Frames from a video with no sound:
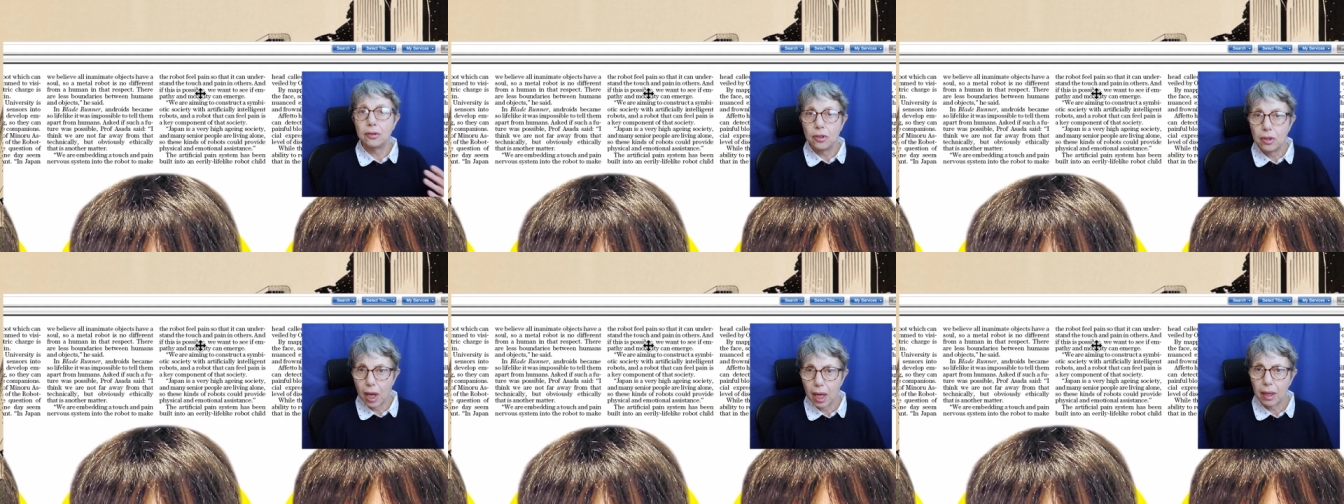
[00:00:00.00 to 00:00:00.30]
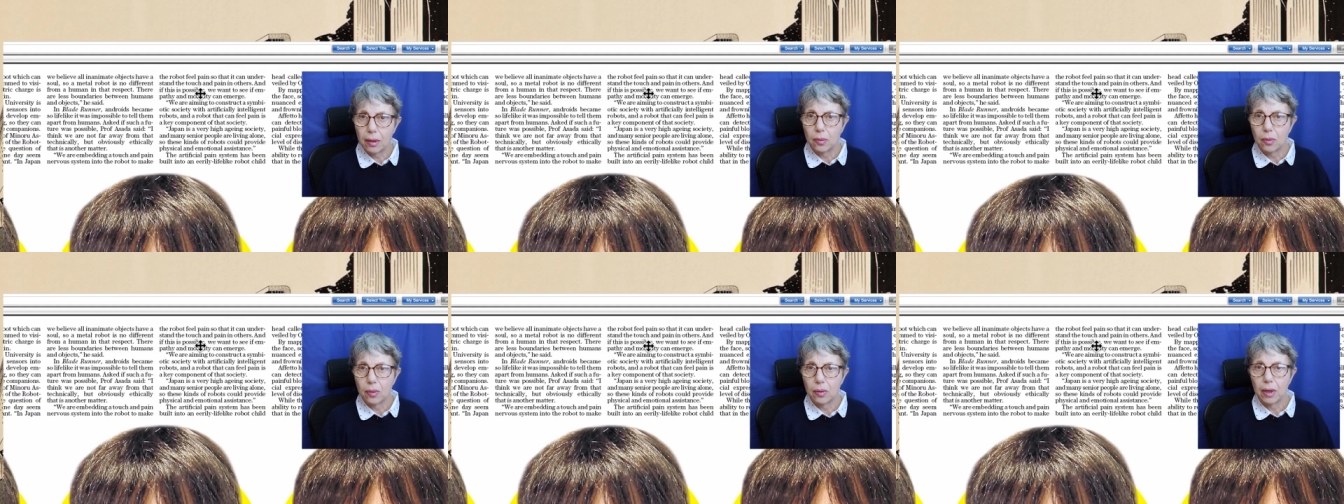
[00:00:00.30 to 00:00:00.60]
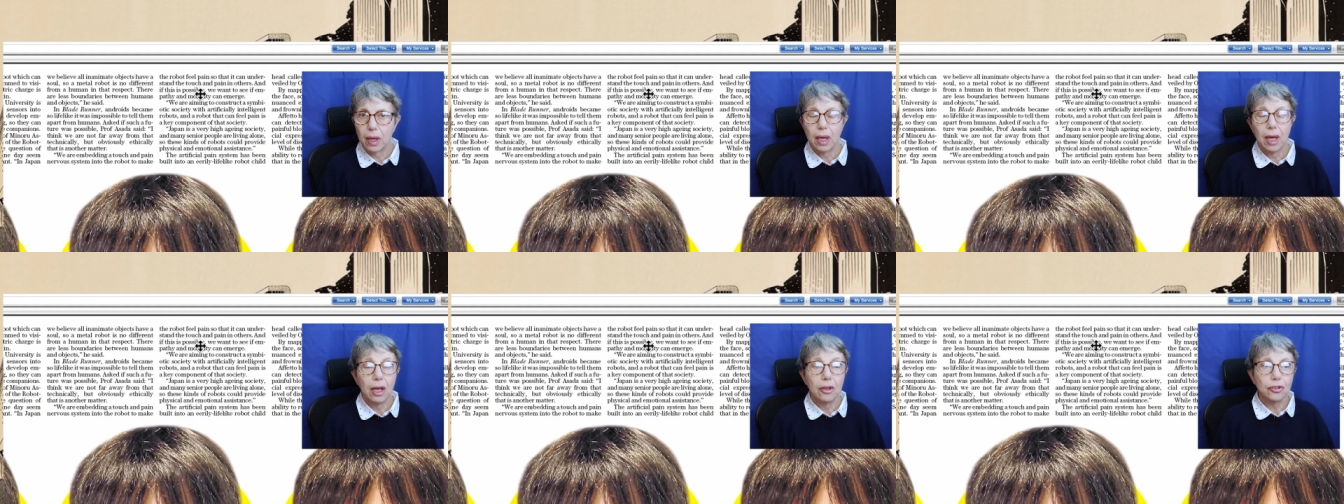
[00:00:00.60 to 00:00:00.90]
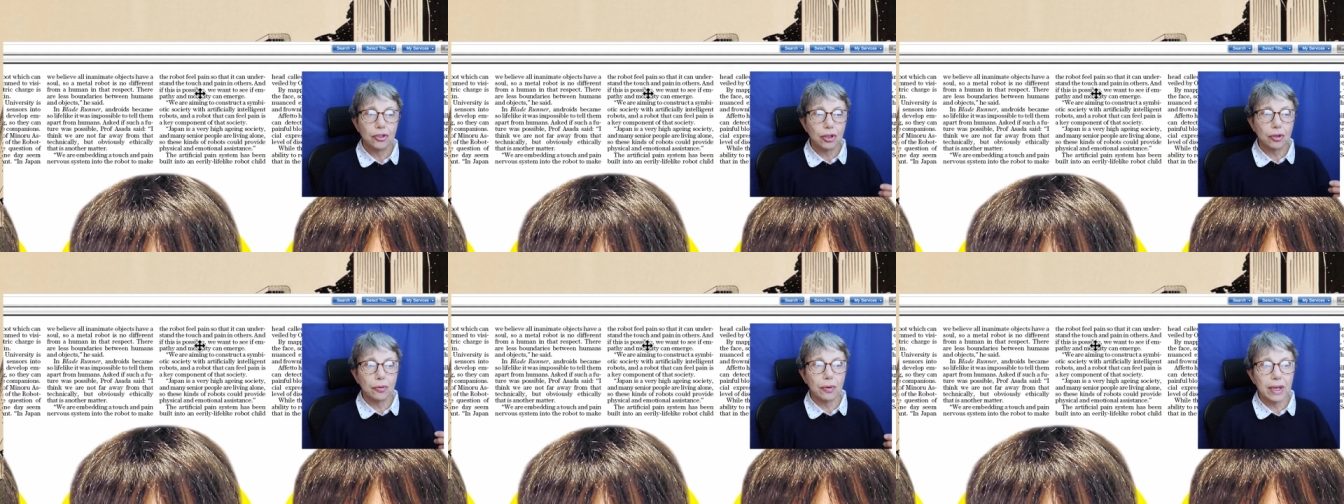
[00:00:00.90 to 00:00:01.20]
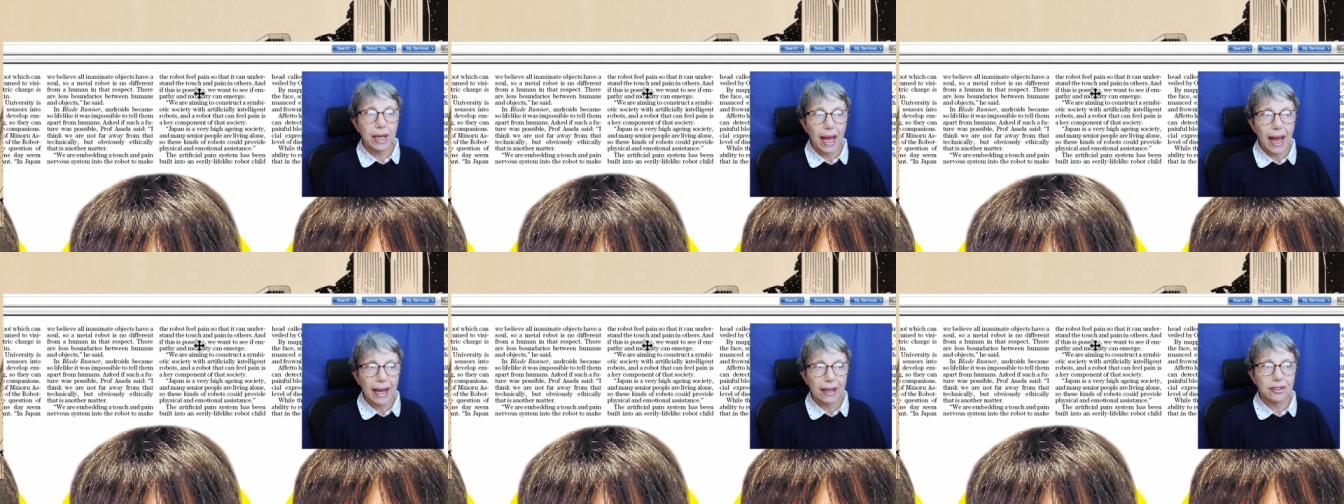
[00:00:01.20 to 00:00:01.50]
No, to
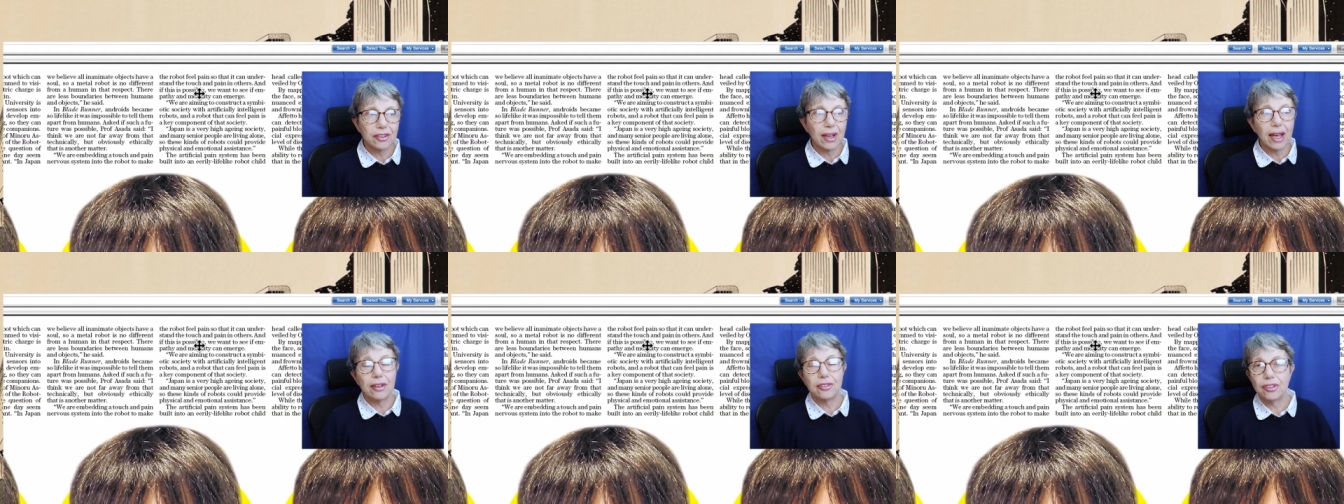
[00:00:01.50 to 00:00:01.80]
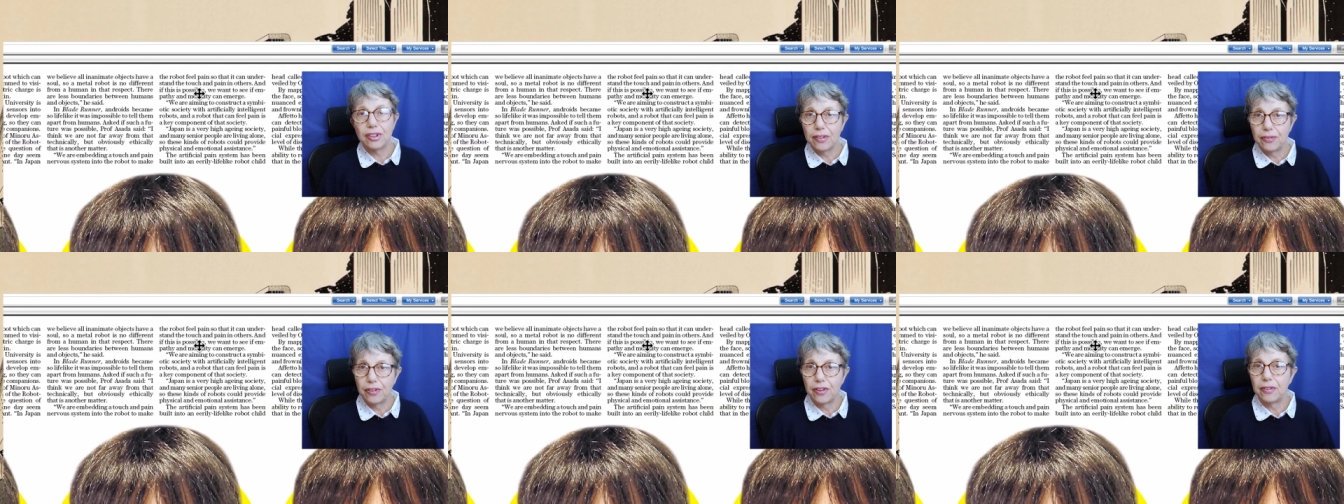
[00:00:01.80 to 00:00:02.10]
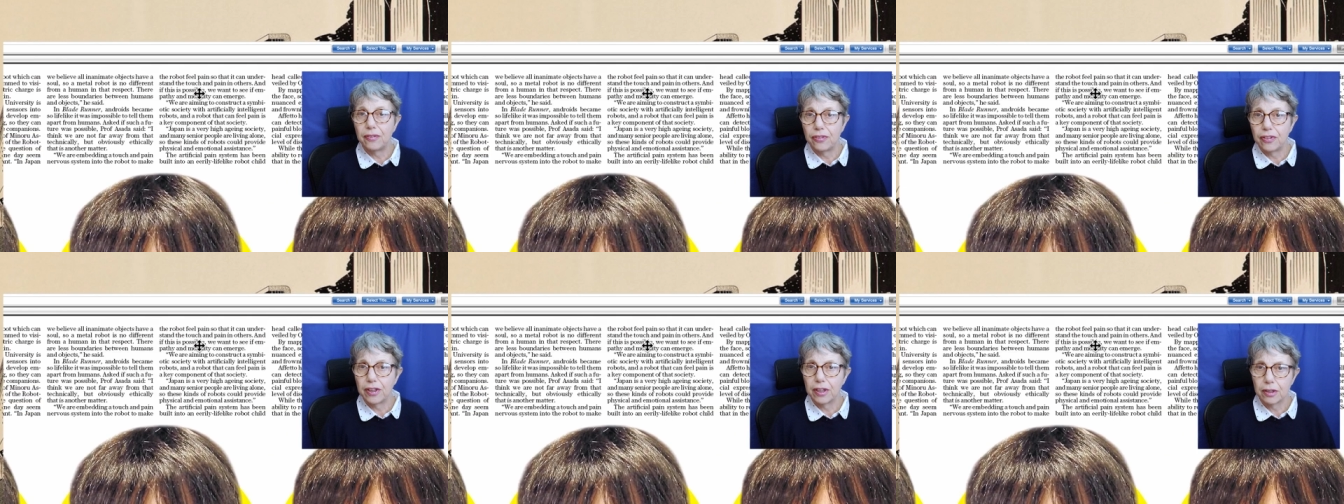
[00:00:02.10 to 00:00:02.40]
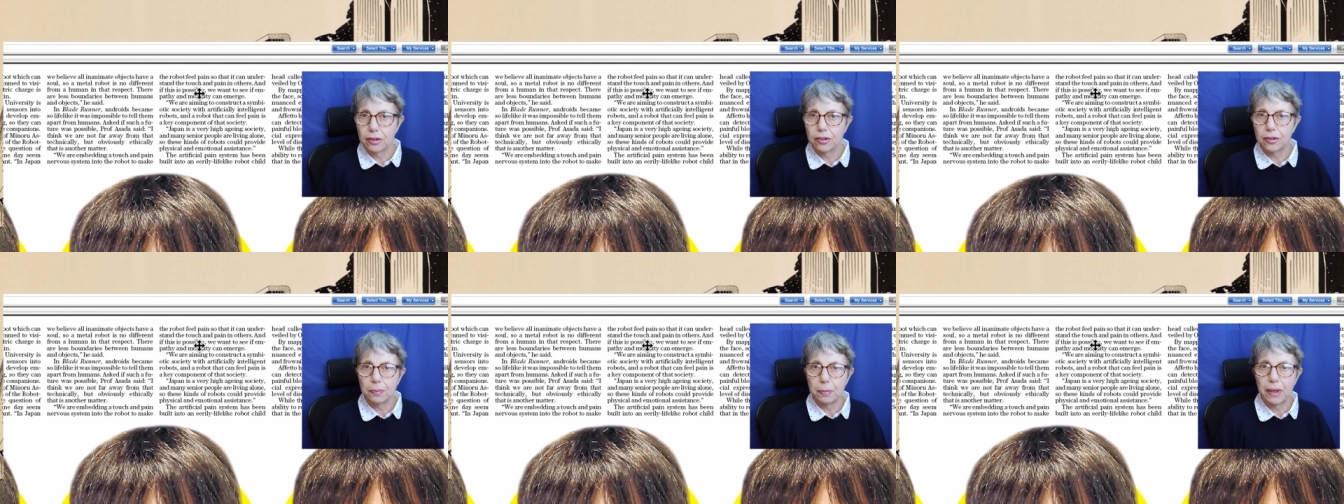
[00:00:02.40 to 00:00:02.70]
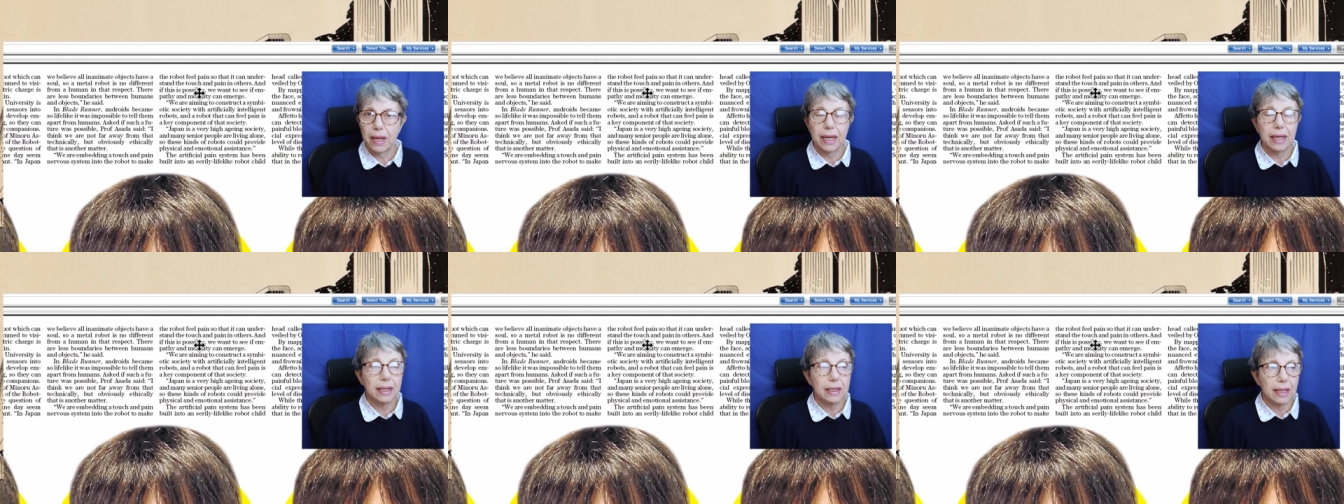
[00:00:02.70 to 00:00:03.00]
react as if it feels
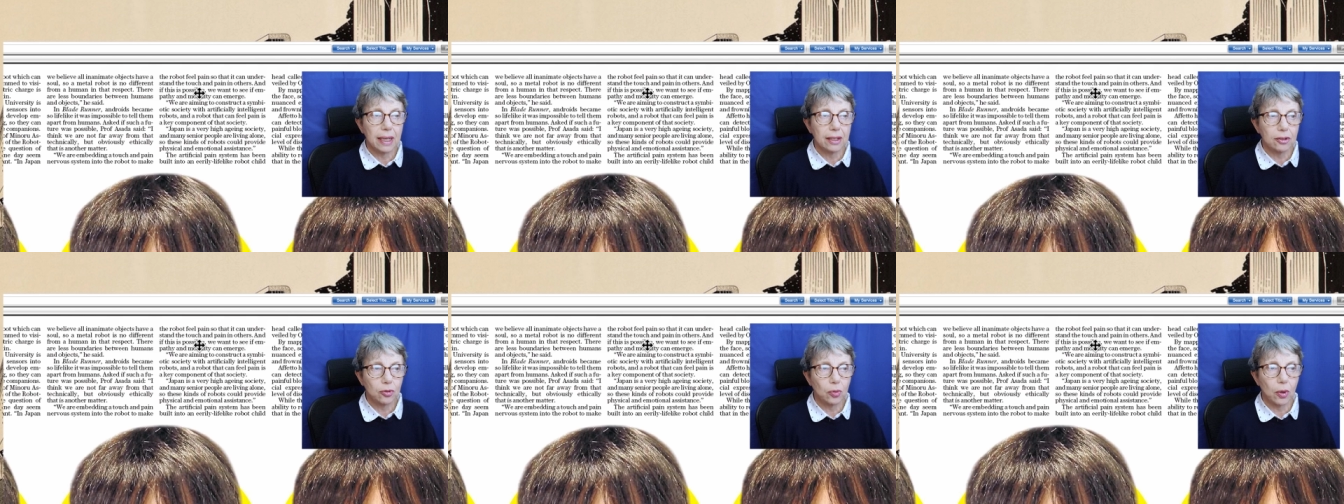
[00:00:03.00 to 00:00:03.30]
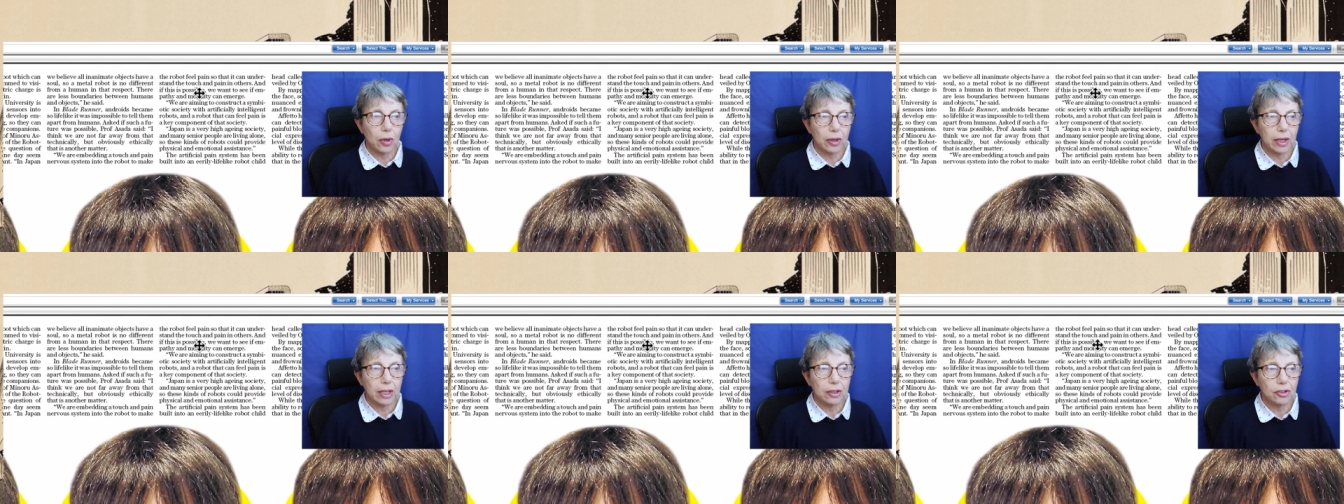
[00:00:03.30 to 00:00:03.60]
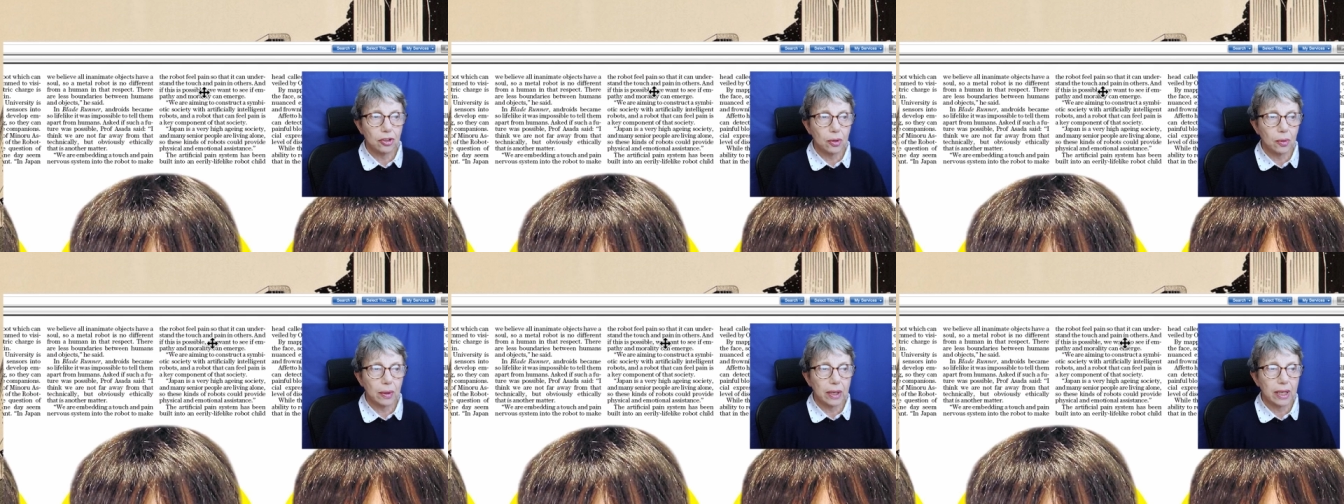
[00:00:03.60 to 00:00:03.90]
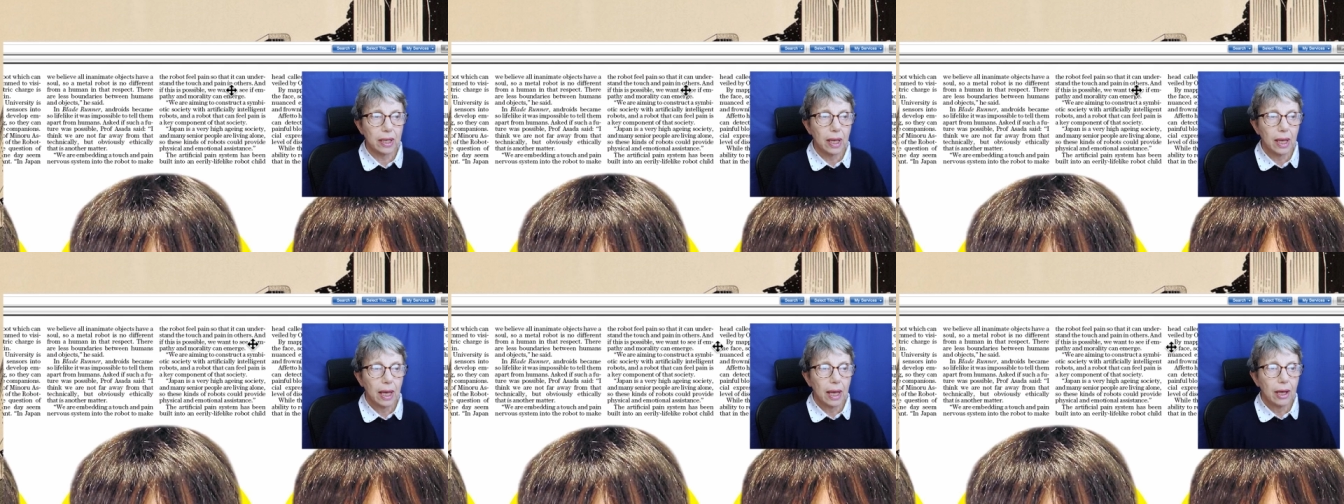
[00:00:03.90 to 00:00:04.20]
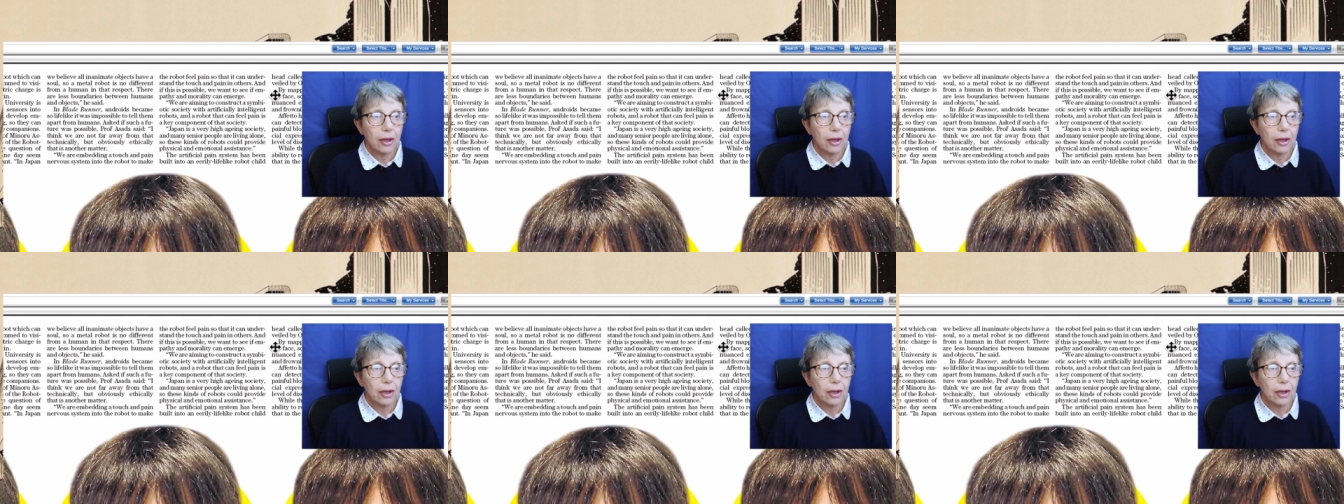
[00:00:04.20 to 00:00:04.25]
pain is what they're doing